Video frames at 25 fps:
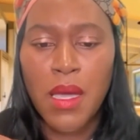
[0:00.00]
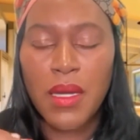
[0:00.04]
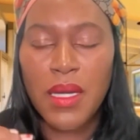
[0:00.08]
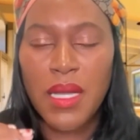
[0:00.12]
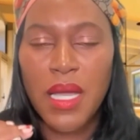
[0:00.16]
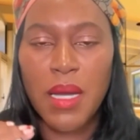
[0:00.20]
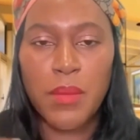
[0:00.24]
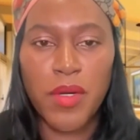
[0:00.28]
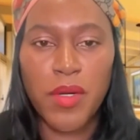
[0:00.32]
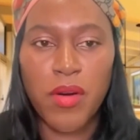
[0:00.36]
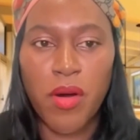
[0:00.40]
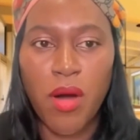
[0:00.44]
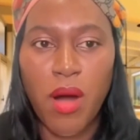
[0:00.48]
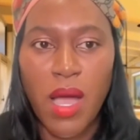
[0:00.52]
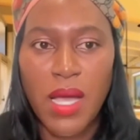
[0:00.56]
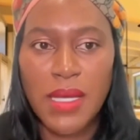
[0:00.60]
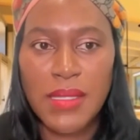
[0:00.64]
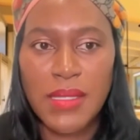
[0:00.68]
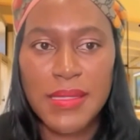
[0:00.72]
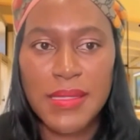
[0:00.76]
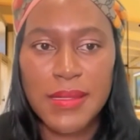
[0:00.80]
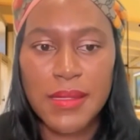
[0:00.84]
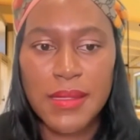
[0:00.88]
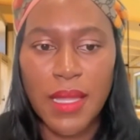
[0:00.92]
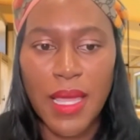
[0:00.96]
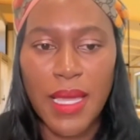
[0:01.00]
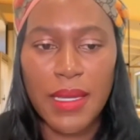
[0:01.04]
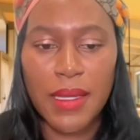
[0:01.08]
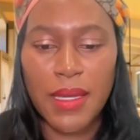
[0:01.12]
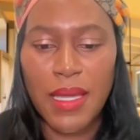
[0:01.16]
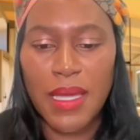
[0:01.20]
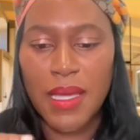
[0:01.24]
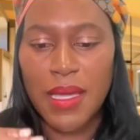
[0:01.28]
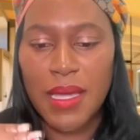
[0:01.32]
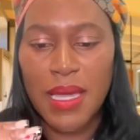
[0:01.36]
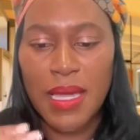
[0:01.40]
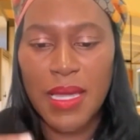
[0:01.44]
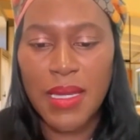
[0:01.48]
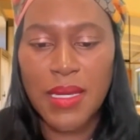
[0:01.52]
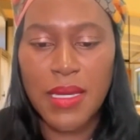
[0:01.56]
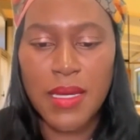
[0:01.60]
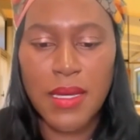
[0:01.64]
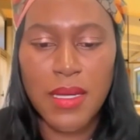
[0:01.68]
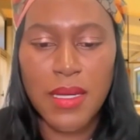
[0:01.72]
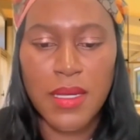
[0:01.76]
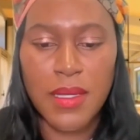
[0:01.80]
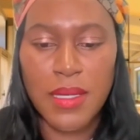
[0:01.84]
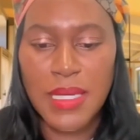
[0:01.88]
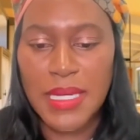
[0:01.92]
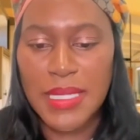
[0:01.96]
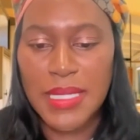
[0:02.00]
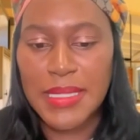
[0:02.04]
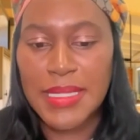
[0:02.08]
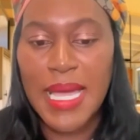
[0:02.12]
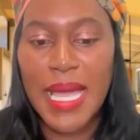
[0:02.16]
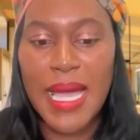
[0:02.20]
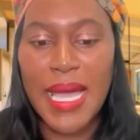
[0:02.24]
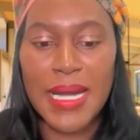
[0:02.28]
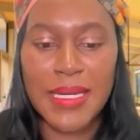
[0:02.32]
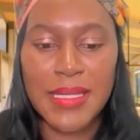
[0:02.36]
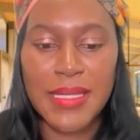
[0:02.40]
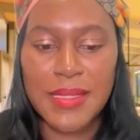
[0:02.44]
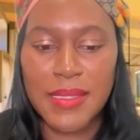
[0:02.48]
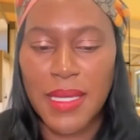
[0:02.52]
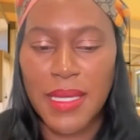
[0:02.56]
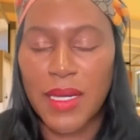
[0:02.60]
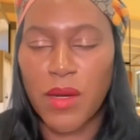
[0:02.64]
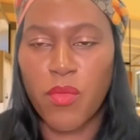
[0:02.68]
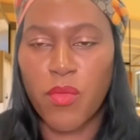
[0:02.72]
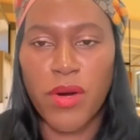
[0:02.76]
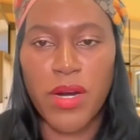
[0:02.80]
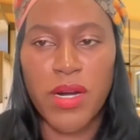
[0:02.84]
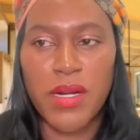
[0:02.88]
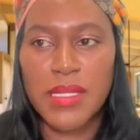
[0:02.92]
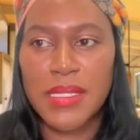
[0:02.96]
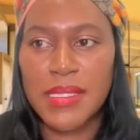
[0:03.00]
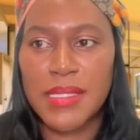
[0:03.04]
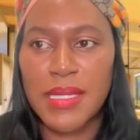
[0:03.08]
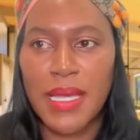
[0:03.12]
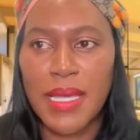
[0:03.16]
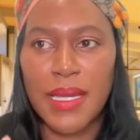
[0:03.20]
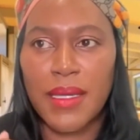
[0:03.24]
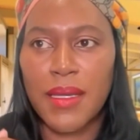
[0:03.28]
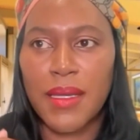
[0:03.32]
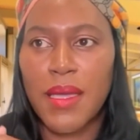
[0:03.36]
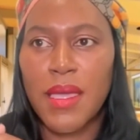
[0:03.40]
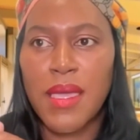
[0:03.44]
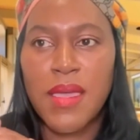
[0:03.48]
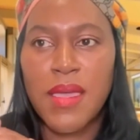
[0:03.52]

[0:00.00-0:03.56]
come across like in a text like where it's like